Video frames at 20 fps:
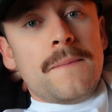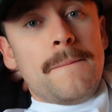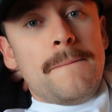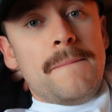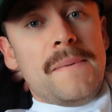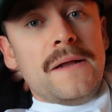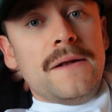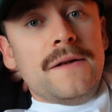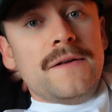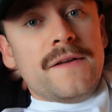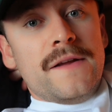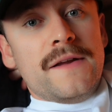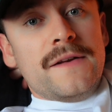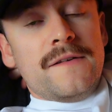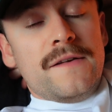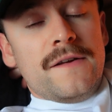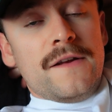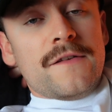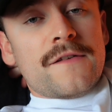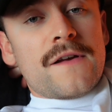build
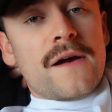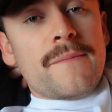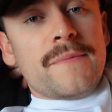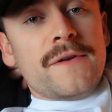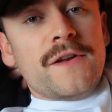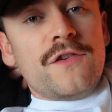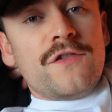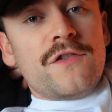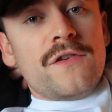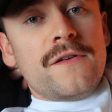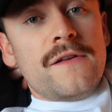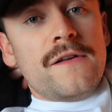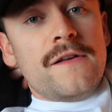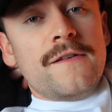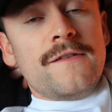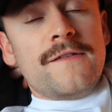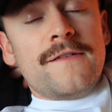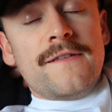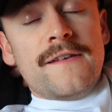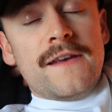into this competition,
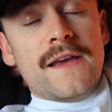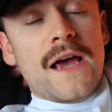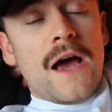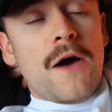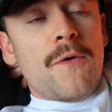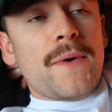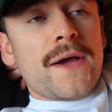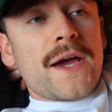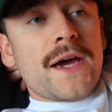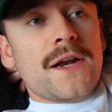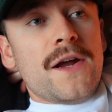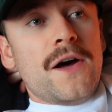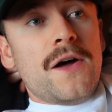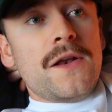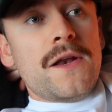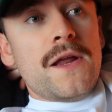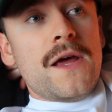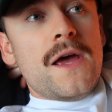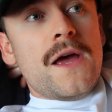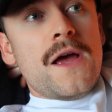see how we get
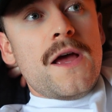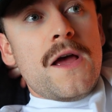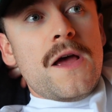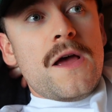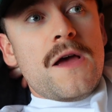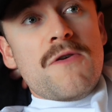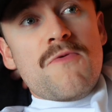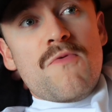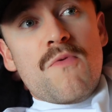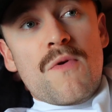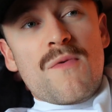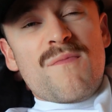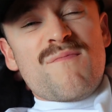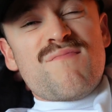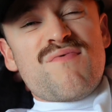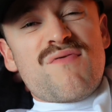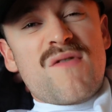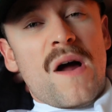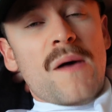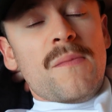on. We're
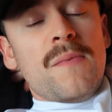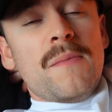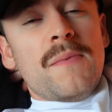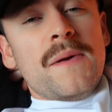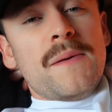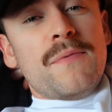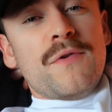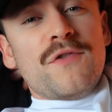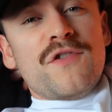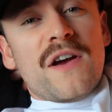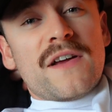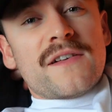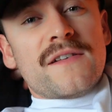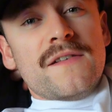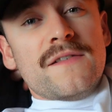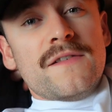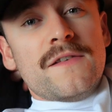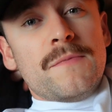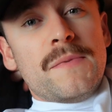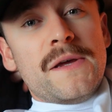probably
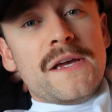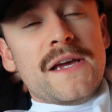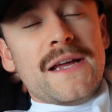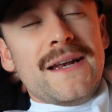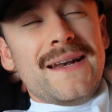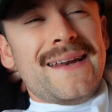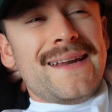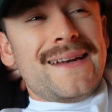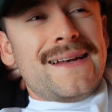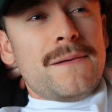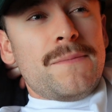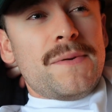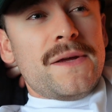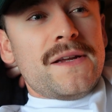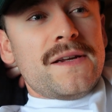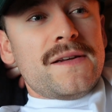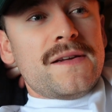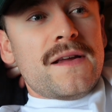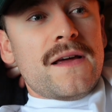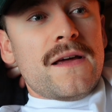projecting to be a little
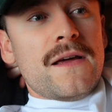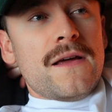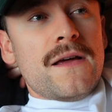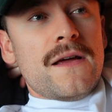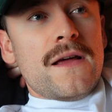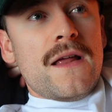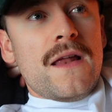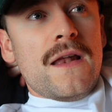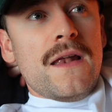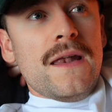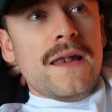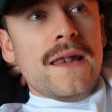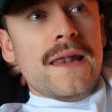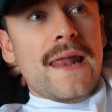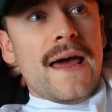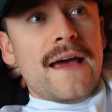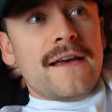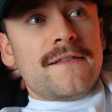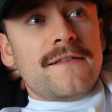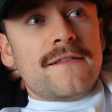bit
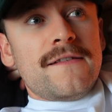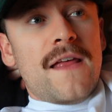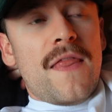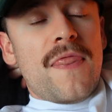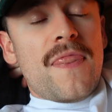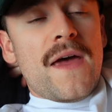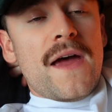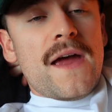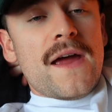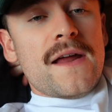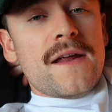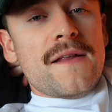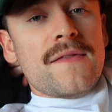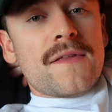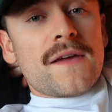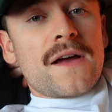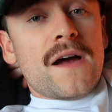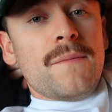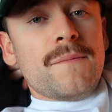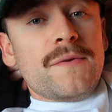less than
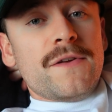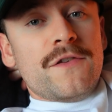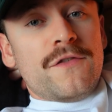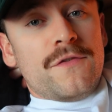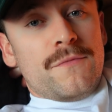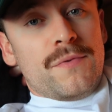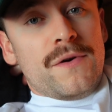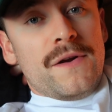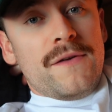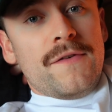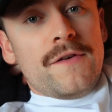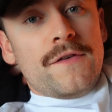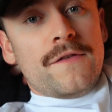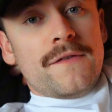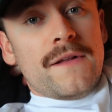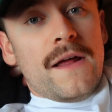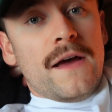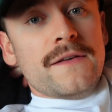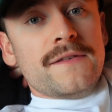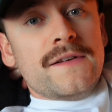the competition previous
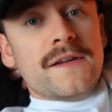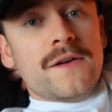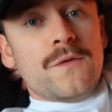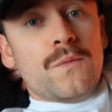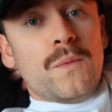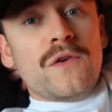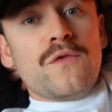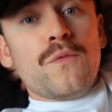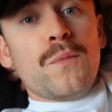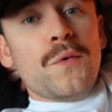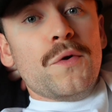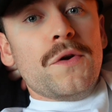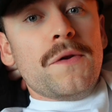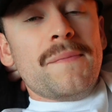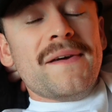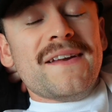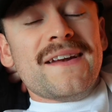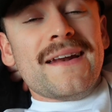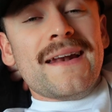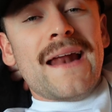that I did, which would have
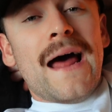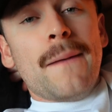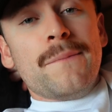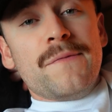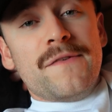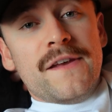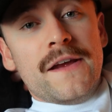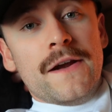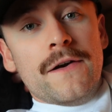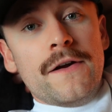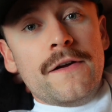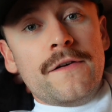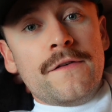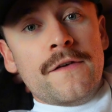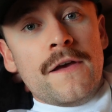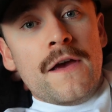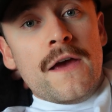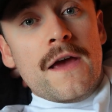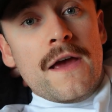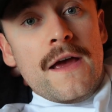been an ab
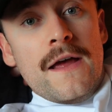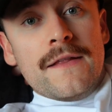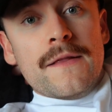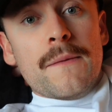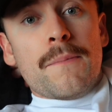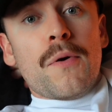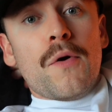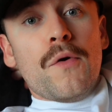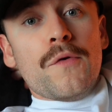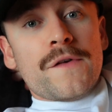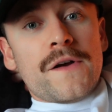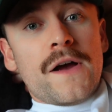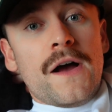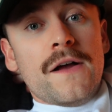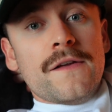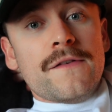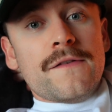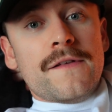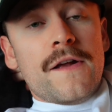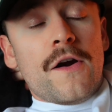series. The pros and
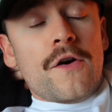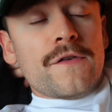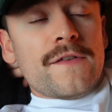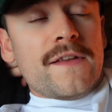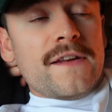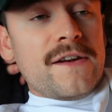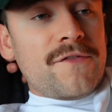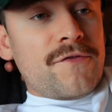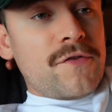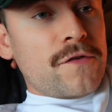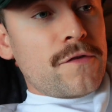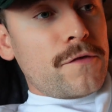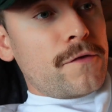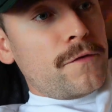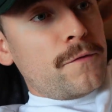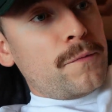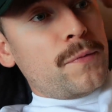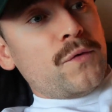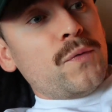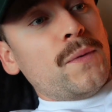cons, or the
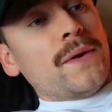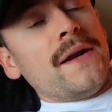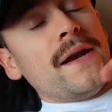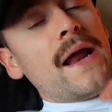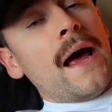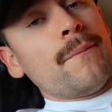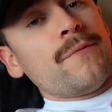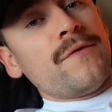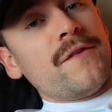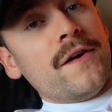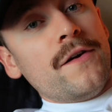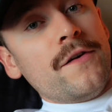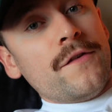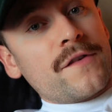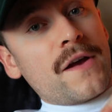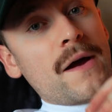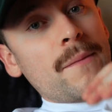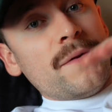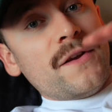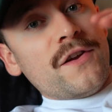differences between an ab series
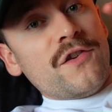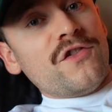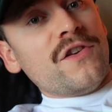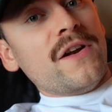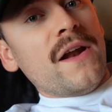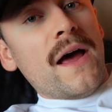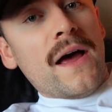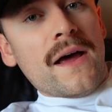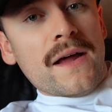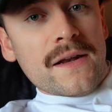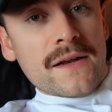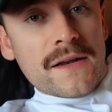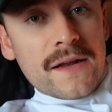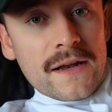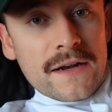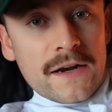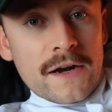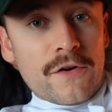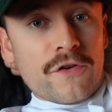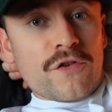competition and
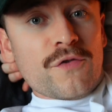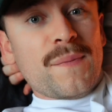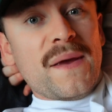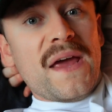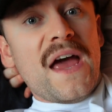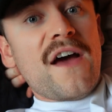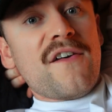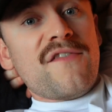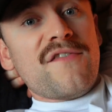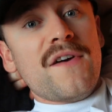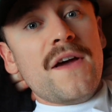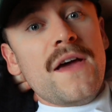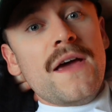an IrishPF,